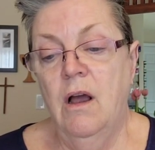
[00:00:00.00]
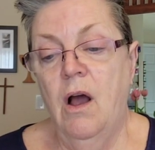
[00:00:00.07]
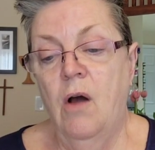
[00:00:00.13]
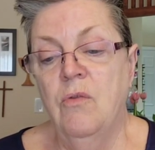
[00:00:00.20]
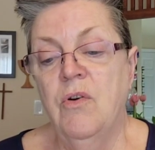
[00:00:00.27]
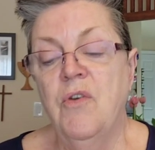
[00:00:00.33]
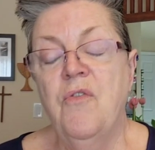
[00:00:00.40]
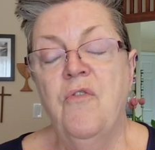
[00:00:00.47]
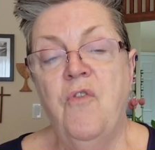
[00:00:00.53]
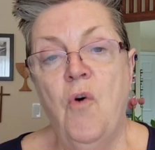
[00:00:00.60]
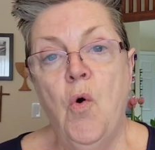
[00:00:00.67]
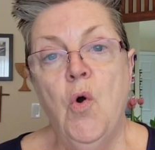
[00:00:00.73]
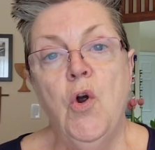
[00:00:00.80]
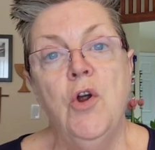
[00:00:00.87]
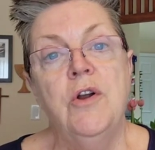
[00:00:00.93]
over
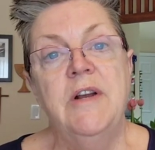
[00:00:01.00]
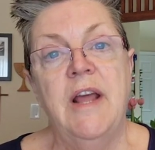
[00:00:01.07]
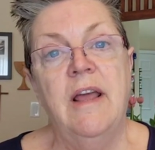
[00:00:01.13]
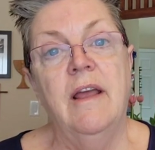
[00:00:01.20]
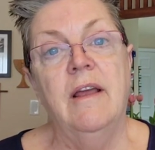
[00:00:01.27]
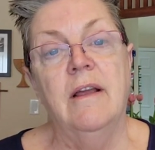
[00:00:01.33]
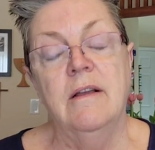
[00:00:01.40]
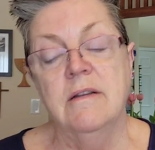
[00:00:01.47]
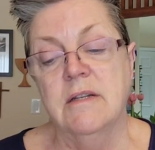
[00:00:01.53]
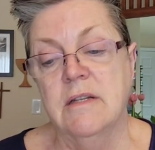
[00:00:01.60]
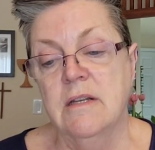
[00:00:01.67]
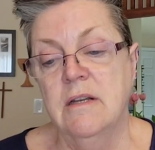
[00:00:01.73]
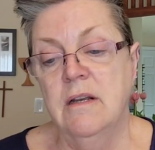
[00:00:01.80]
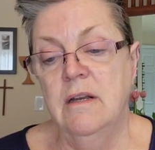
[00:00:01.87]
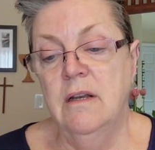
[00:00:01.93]
4
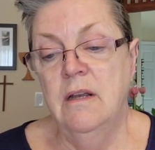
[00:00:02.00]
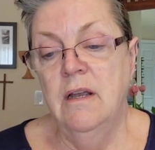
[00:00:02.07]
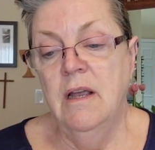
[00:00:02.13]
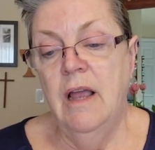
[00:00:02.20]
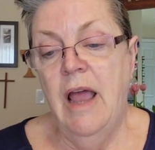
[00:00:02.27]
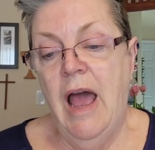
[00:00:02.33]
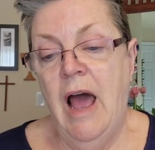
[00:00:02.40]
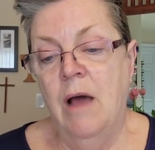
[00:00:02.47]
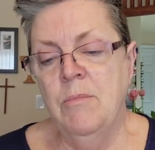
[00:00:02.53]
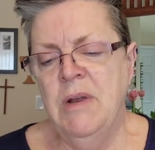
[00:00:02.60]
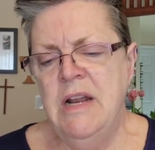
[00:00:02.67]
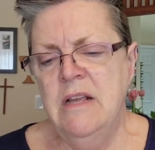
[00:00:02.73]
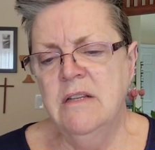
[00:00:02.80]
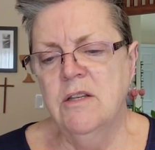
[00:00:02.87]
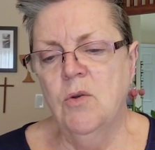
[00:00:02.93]
days. How
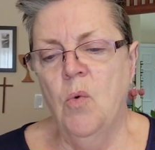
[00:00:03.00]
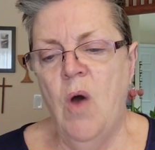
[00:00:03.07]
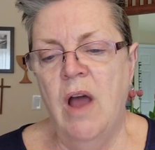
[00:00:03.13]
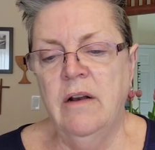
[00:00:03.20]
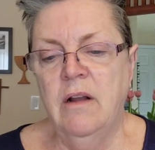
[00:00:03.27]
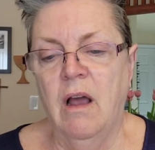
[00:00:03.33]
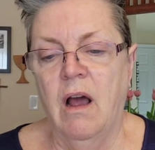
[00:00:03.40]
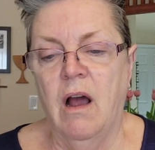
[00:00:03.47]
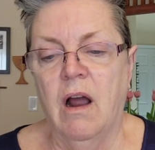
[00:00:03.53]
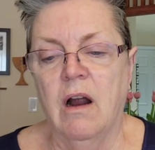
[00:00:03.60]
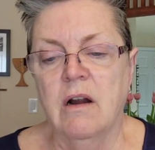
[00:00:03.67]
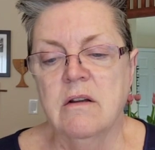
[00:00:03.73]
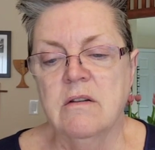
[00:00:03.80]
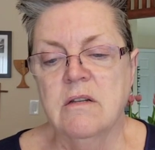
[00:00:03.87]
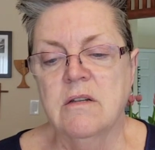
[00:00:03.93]
many squad
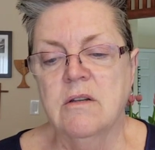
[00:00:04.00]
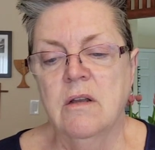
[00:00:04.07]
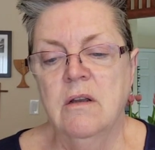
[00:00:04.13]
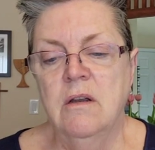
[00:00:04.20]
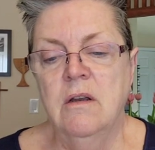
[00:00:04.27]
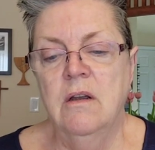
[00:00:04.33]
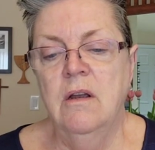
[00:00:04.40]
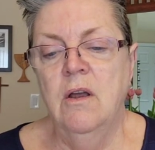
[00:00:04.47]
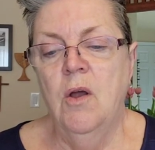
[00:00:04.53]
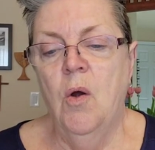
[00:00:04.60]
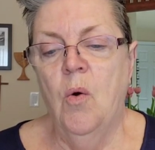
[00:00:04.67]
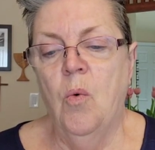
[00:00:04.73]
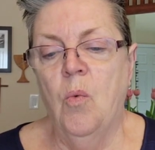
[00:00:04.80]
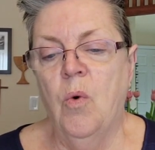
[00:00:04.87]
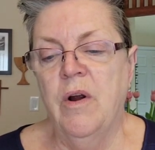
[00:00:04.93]
cars
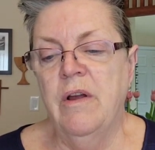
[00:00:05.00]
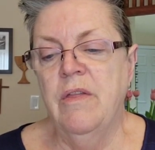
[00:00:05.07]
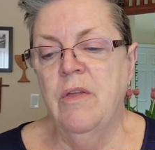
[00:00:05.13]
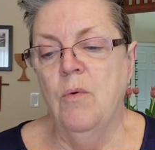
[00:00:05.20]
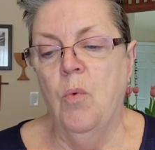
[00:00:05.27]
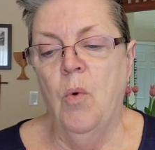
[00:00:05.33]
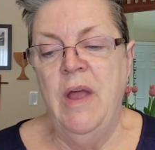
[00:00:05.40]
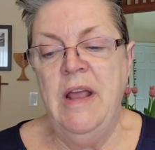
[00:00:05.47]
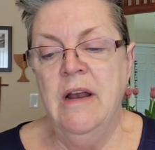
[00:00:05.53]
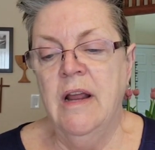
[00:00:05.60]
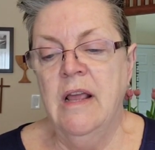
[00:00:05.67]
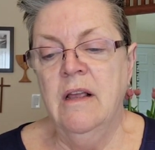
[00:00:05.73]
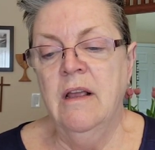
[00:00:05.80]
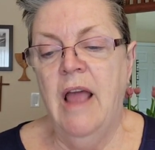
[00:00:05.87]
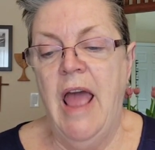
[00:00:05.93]
where the
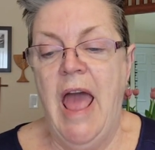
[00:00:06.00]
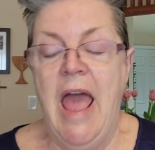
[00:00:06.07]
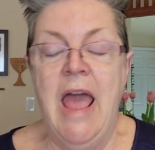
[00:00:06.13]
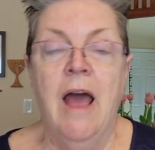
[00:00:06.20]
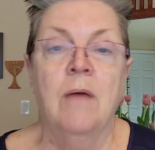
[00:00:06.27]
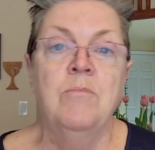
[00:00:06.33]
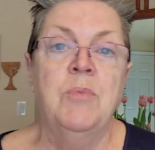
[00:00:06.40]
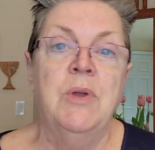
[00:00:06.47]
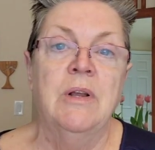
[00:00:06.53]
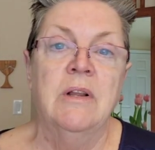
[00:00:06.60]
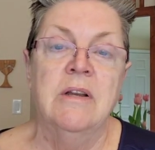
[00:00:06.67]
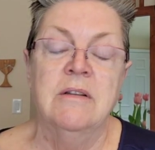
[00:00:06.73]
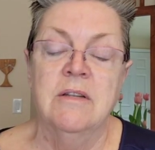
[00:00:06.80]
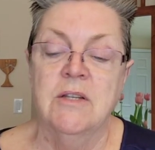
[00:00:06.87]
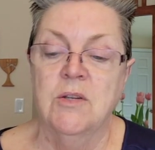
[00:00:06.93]
waiting
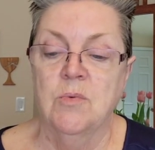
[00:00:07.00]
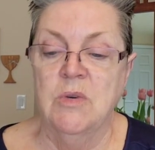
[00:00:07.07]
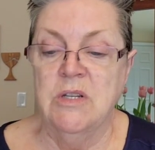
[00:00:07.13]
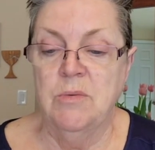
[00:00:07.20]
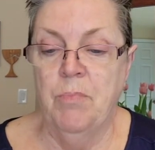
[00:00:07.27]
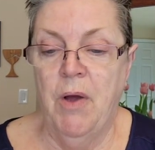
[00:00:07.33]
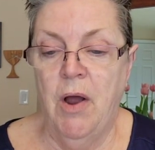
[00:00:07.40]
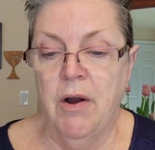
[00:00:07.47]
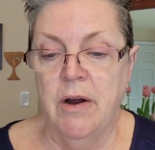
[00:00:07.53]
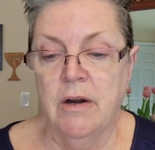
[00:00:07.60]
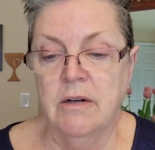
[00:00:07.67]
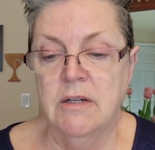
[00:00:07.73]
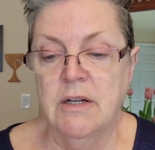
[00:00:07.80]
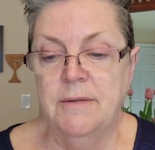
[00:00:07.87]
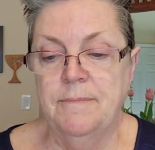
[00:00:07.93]
ambulance was
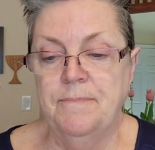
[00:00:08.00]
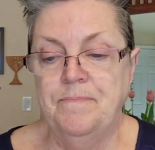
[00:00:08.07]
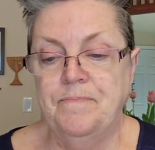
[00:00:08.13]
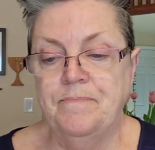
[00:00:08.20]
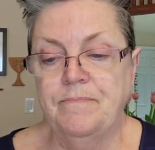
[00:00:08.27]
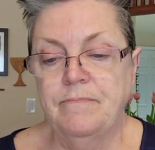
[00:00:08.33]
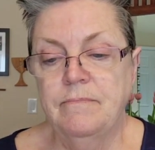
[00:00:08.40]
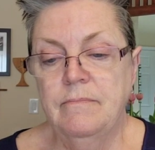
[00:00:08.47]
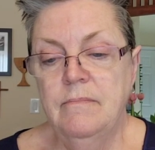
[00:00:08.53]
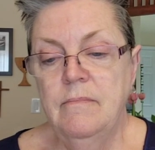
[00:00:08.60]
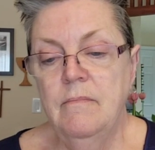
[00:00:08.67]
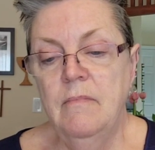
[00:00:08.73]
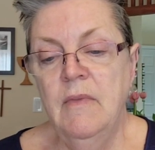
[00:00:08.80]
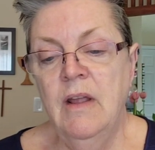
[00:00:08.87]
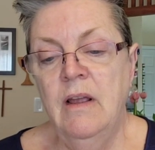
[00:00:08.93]
parked?
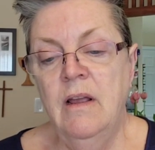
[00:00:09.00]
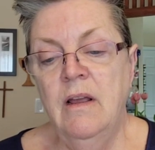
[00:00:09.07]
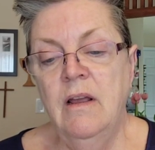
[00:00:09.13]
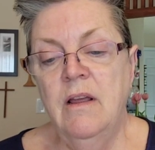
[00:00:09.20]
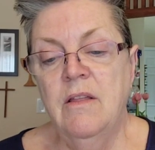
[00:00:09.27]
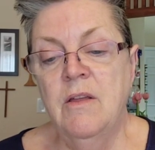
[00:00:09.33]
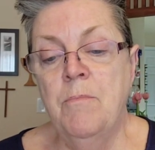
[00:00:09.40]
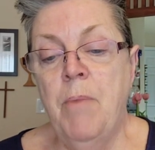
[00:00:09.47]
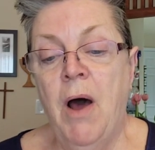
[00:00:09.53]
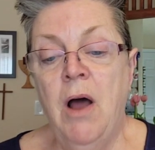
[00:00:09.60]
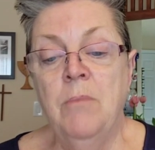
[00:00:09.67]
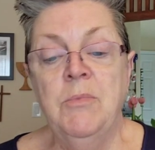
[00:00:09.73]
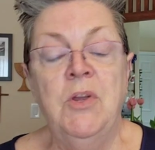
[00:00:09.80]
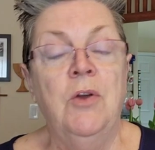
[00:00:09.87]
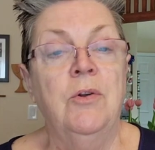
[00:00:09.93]
The
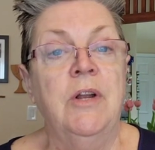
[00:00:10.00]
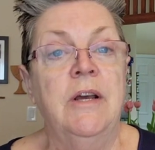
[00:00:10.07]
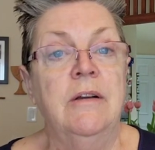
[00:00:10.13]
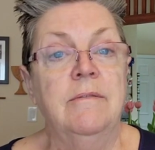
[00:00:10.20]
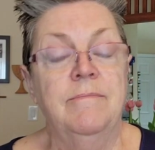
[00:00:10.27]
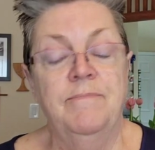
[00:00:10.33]
bomb unit.